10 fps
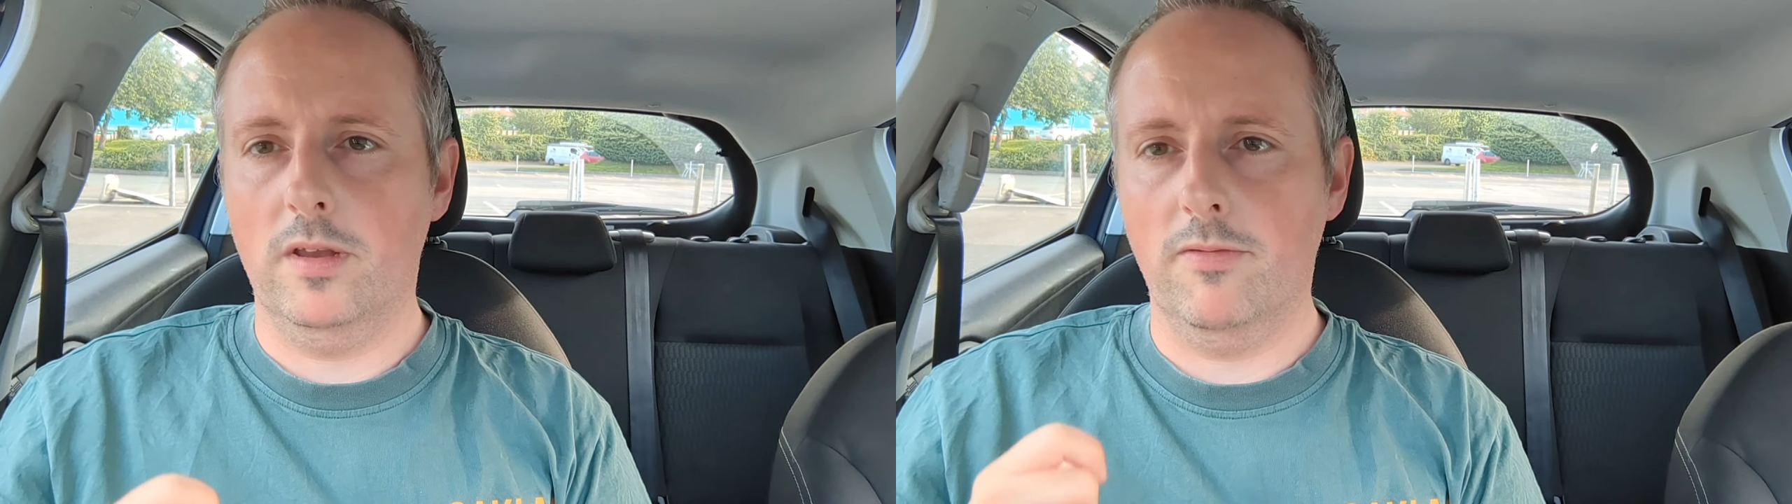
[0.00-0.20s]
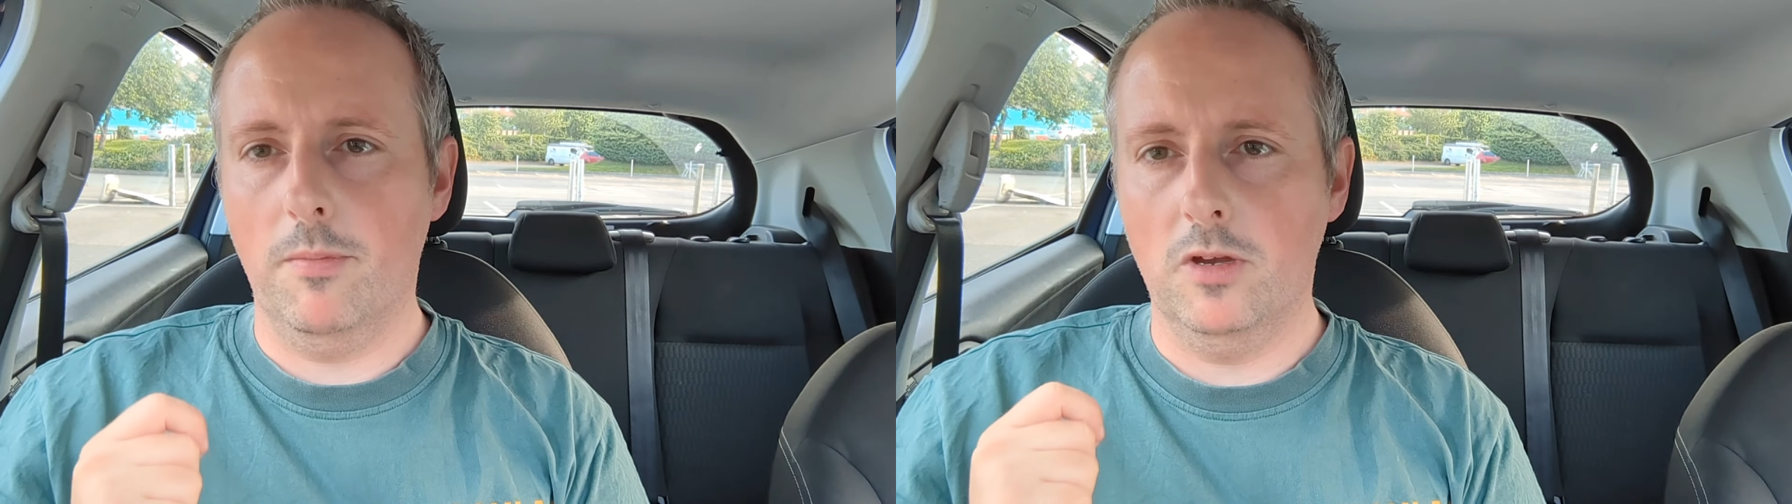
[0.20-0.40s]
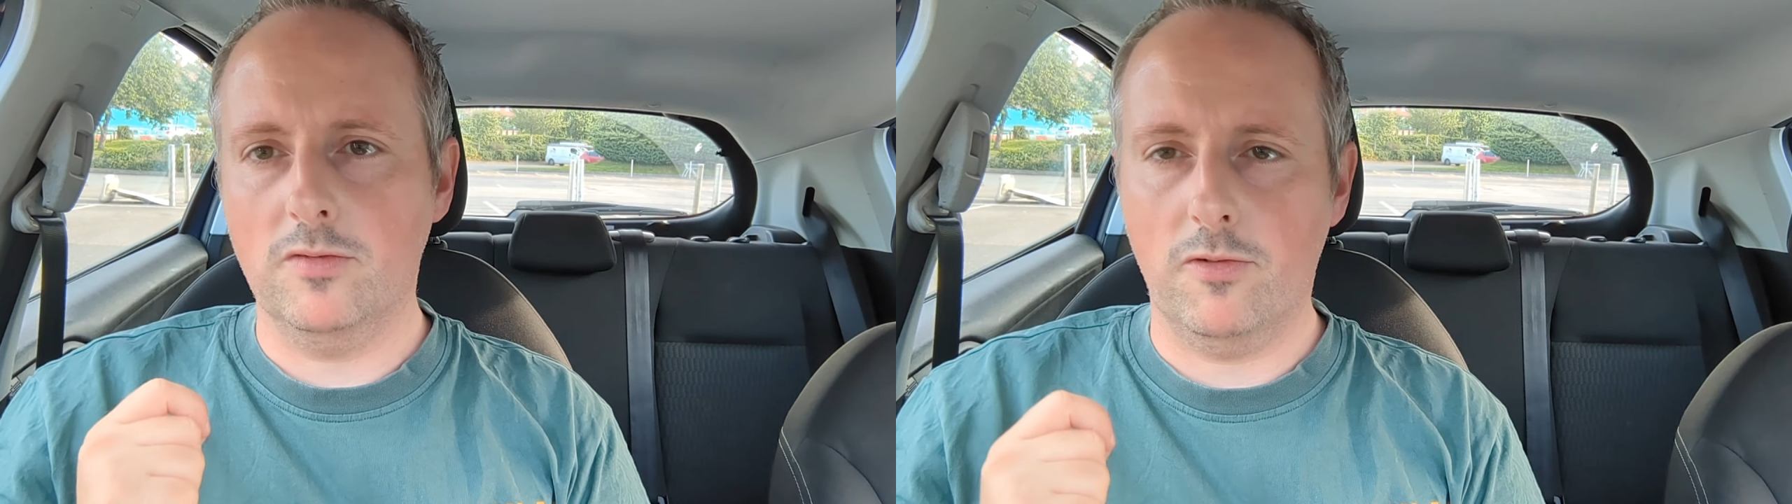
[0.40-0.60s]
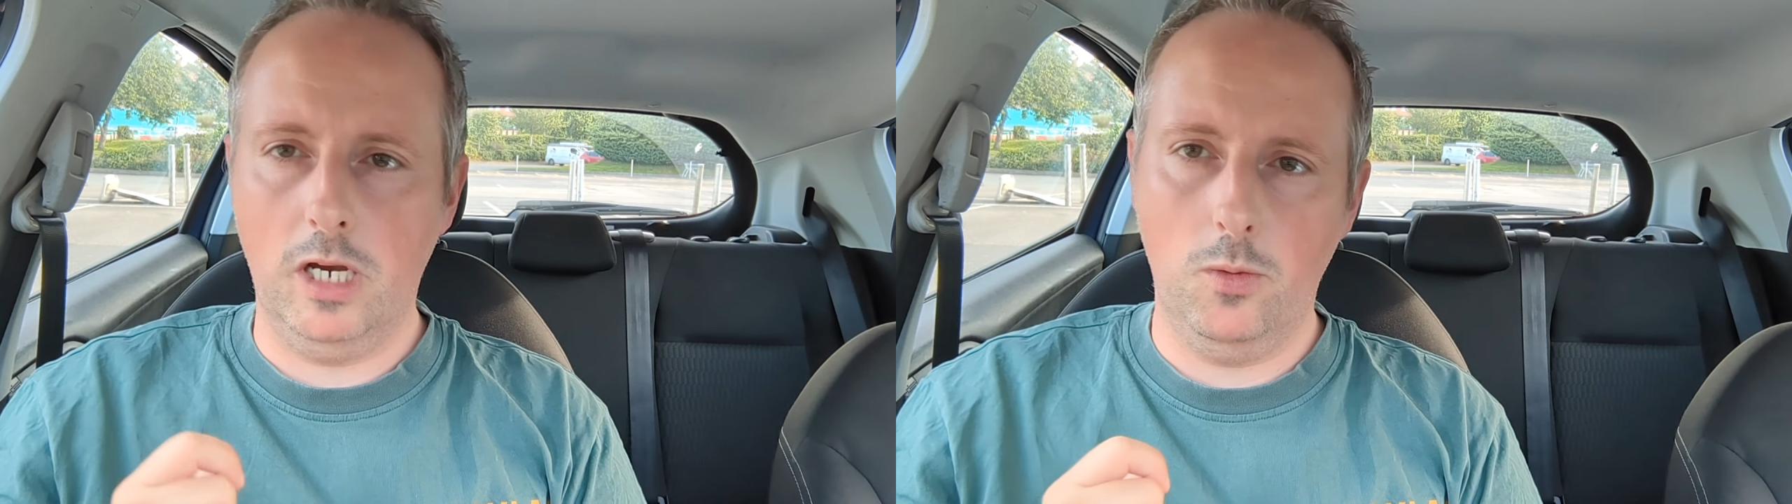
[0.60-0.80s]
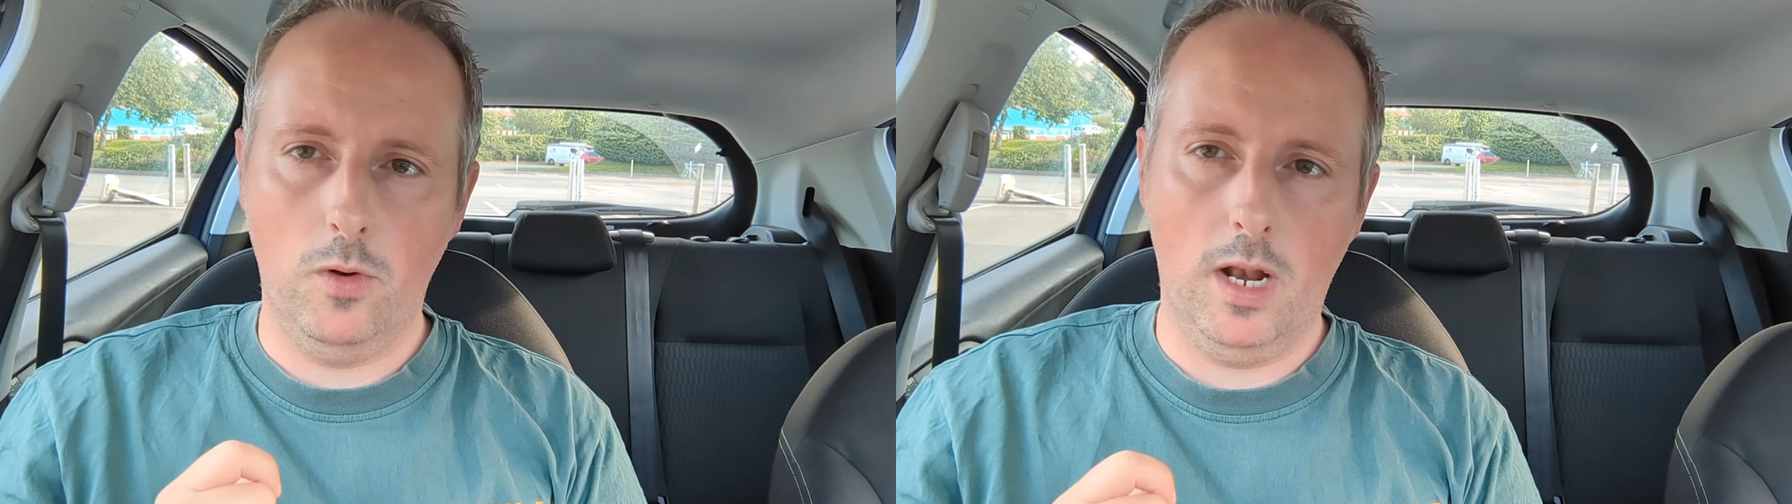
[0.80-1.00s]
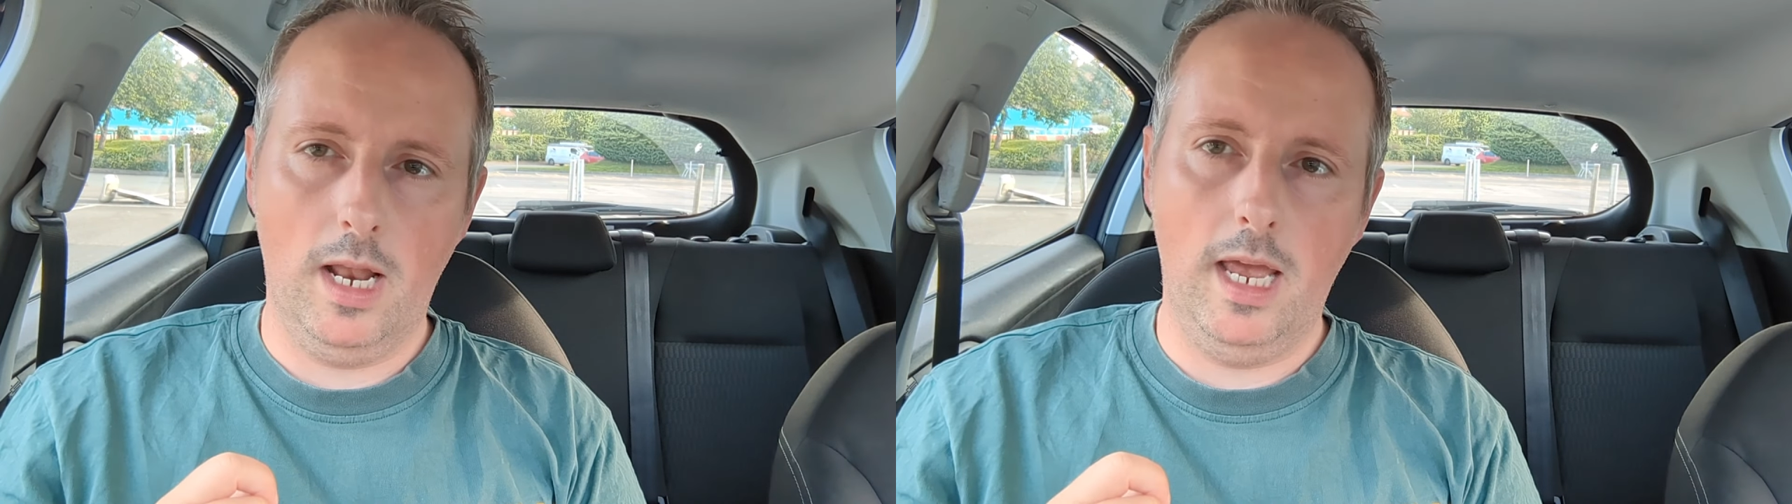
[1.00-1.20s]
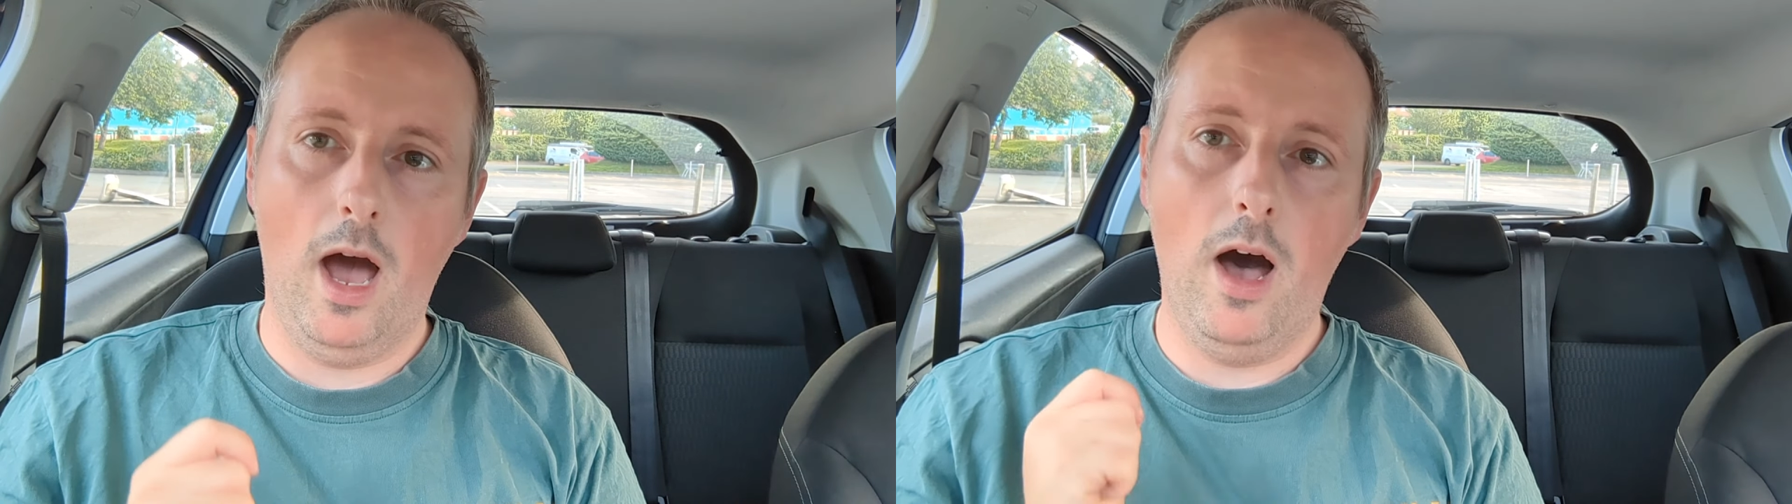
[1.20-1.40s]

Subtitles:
of the most frequently